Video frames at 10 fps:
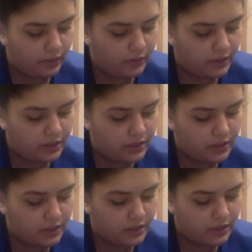
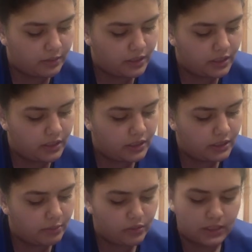this
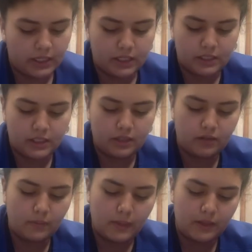subcutaneously per sliding scale.